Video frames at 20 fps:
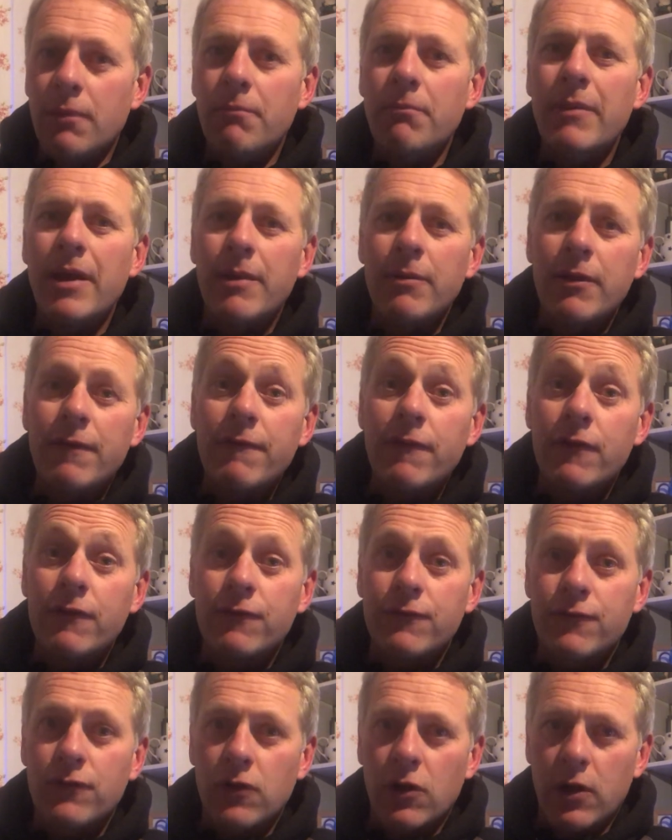maybe for
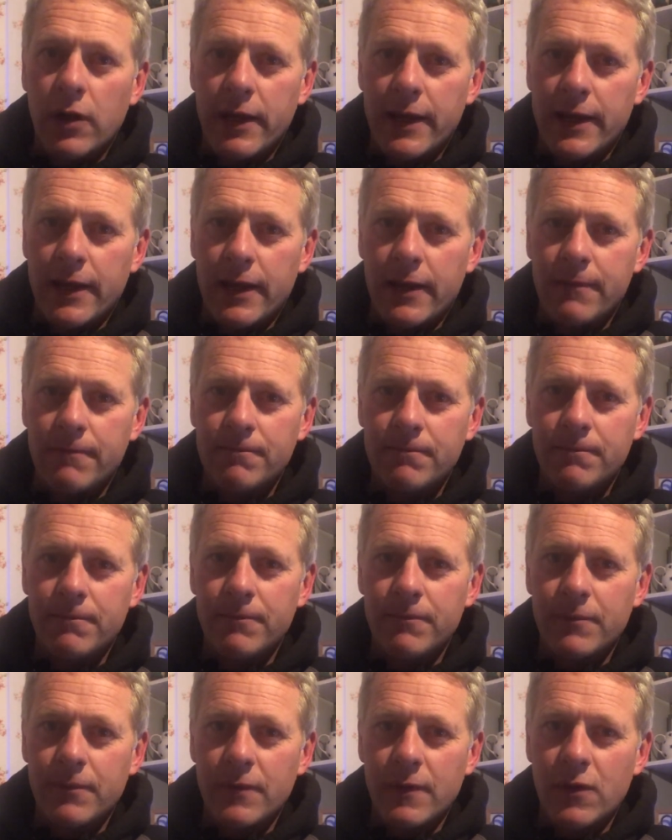Friday.
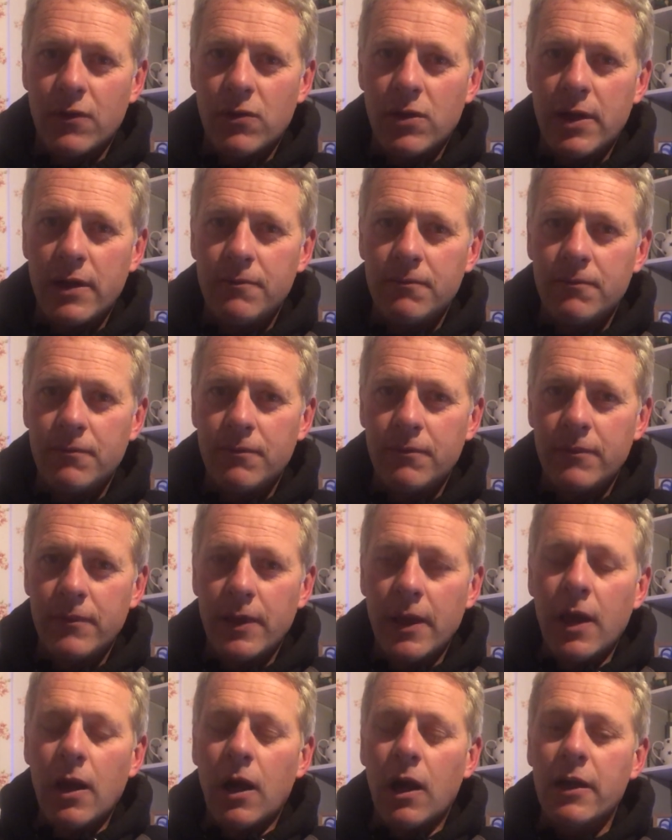All right?
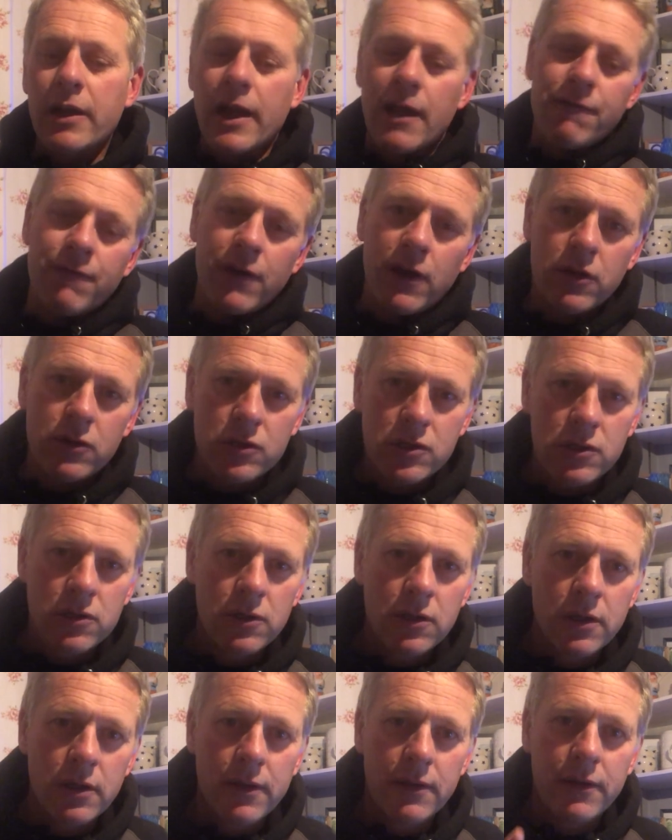Okay, folks,
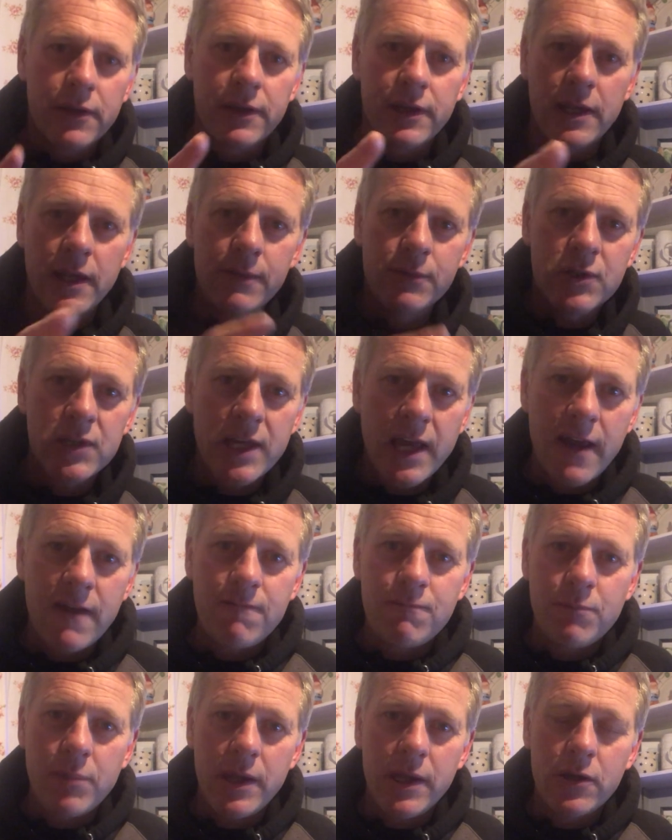keep
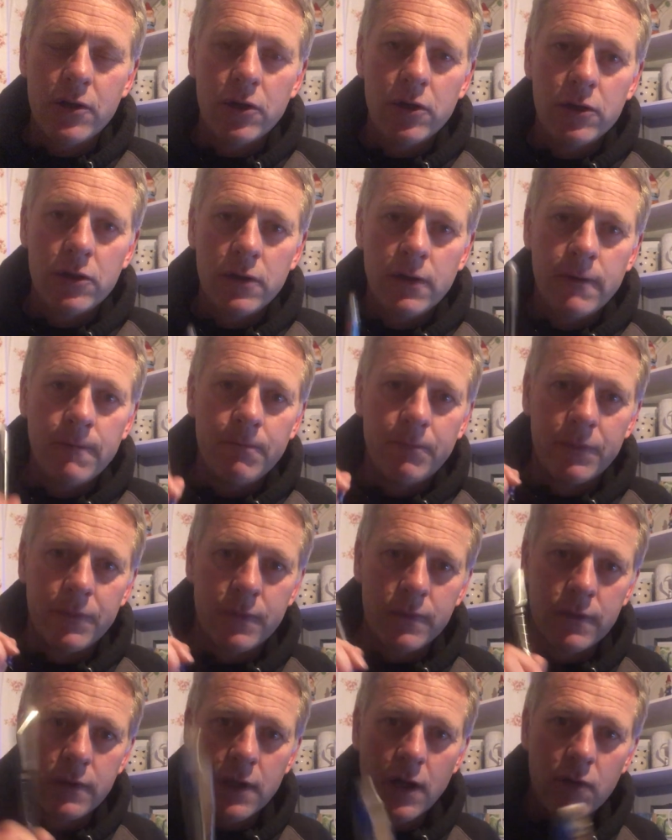safe, be good.
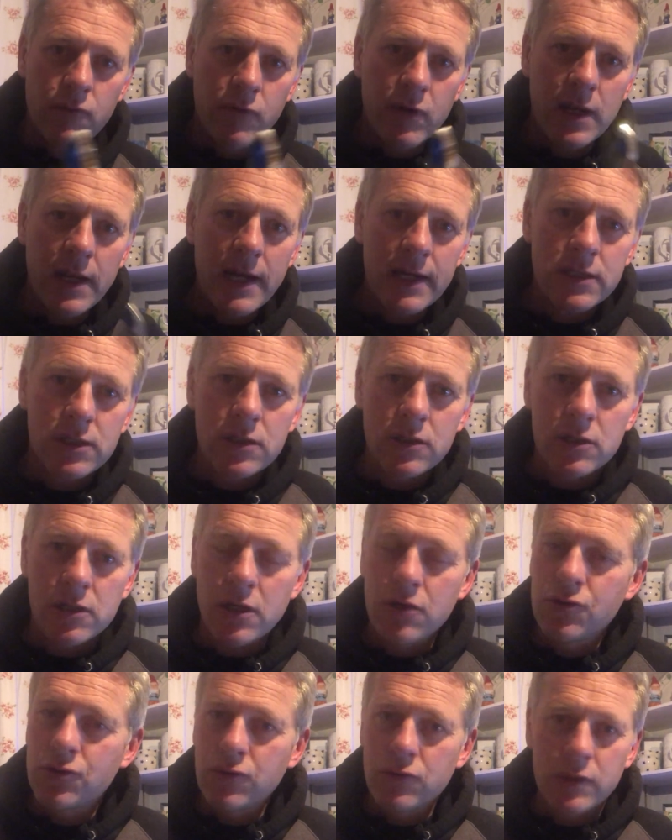Don't relax the
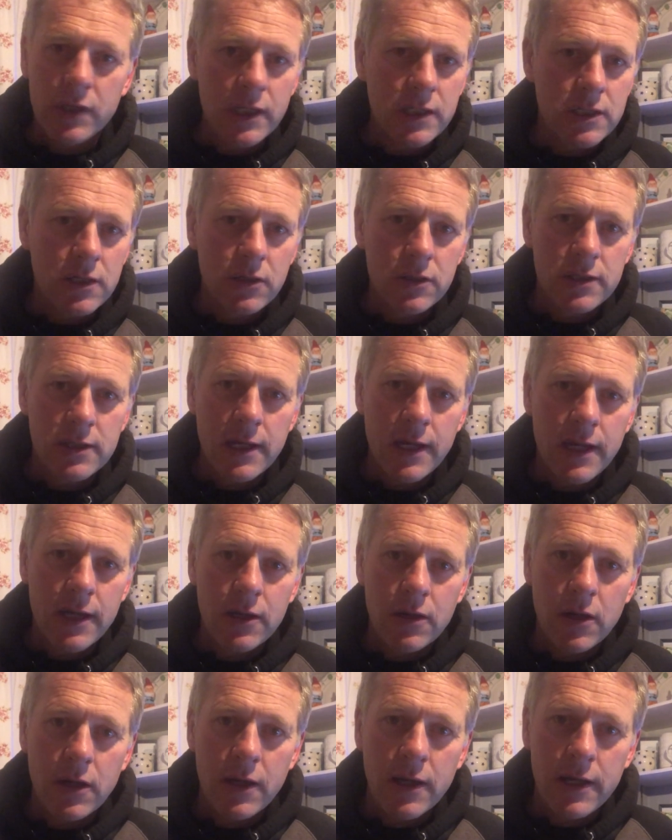social distancing
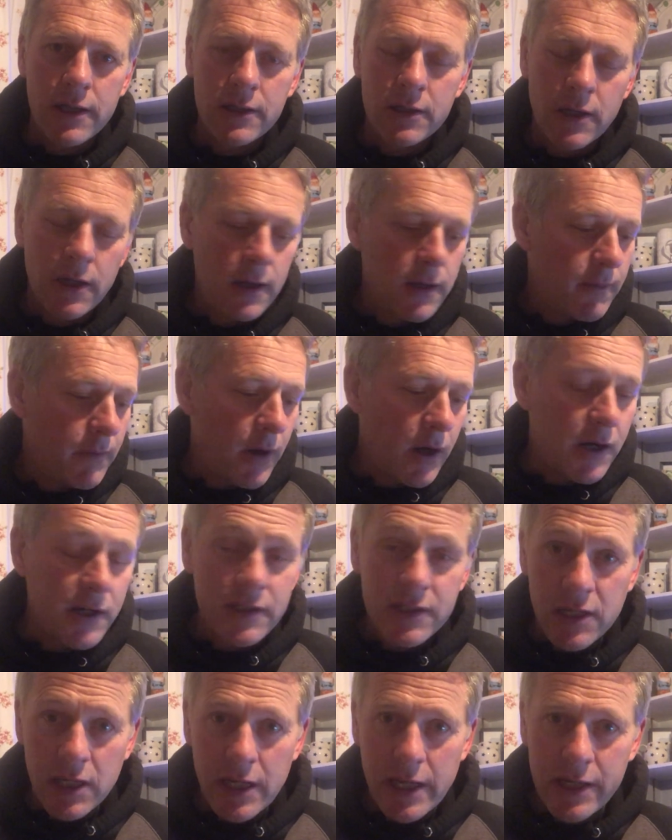and
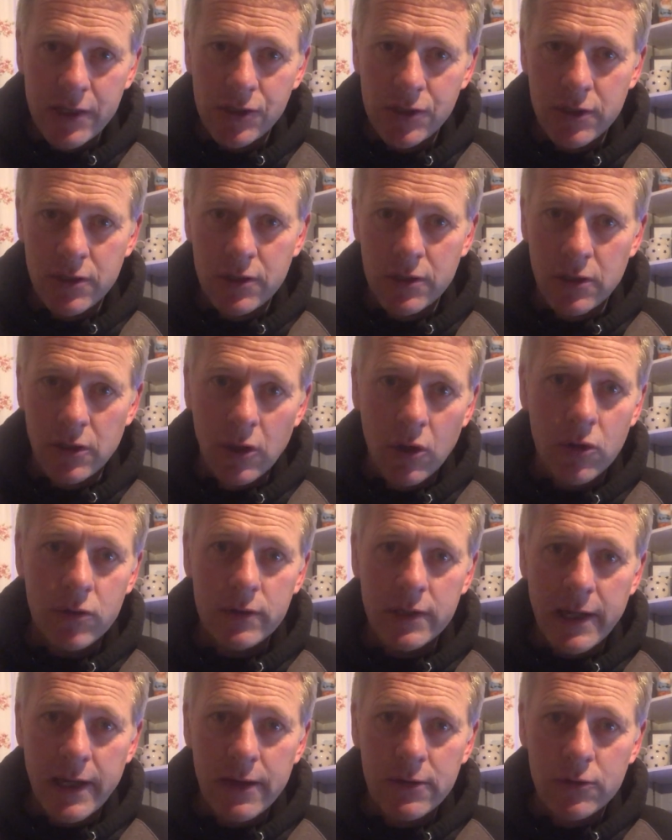isolation and
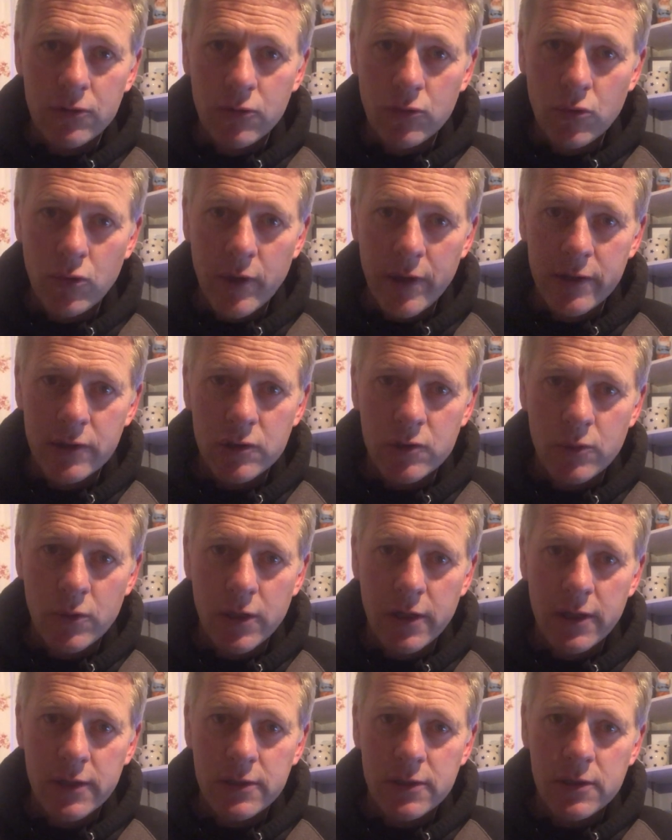lockdown and all those
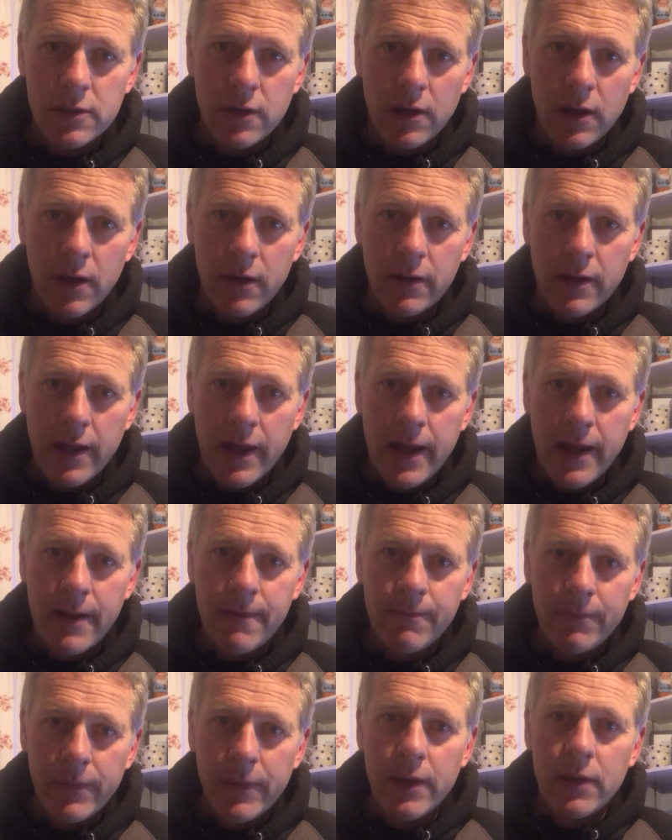words, okay?
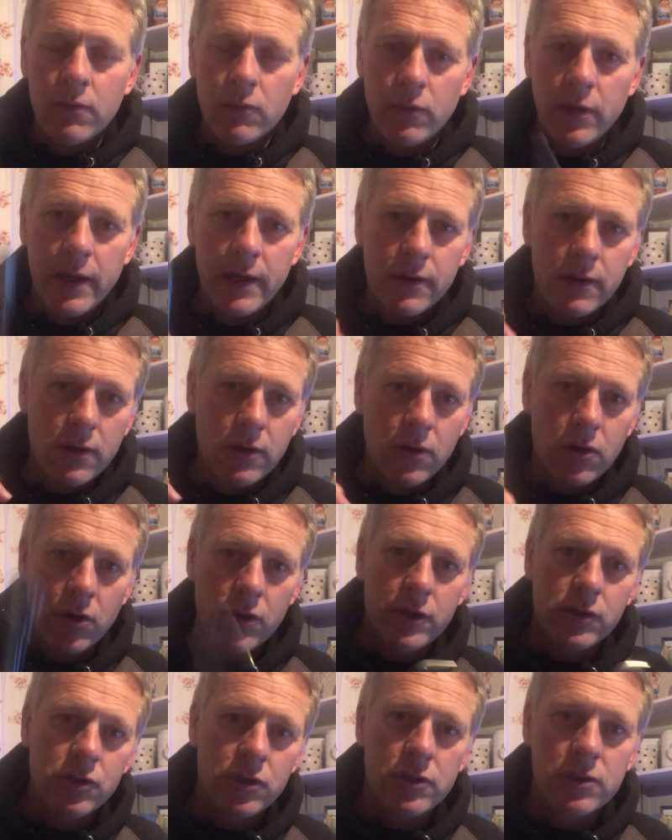We got
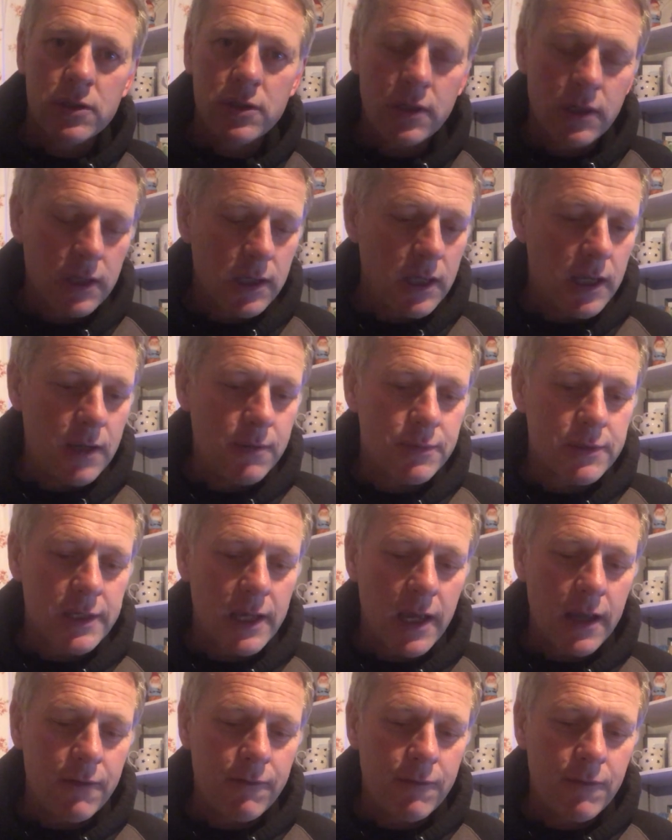to just keep
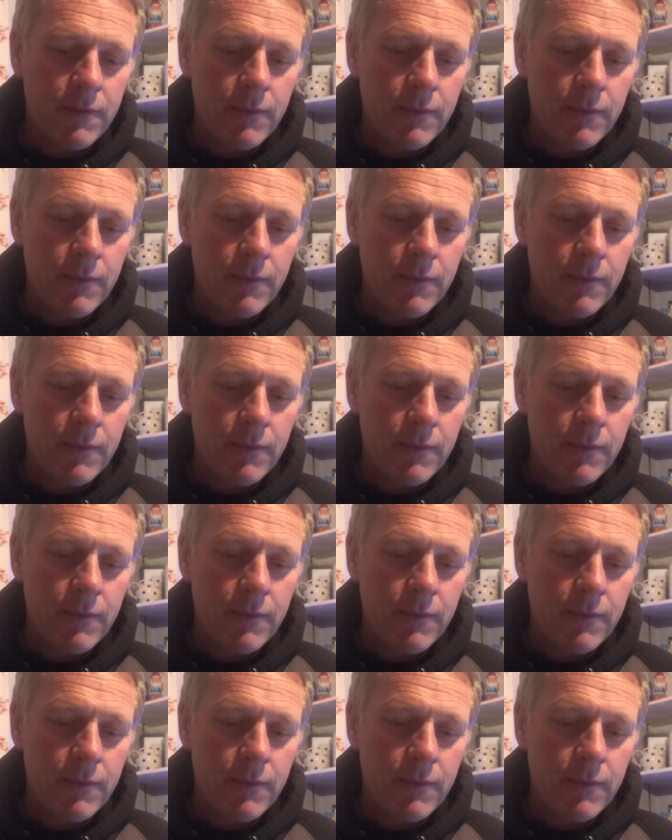safe.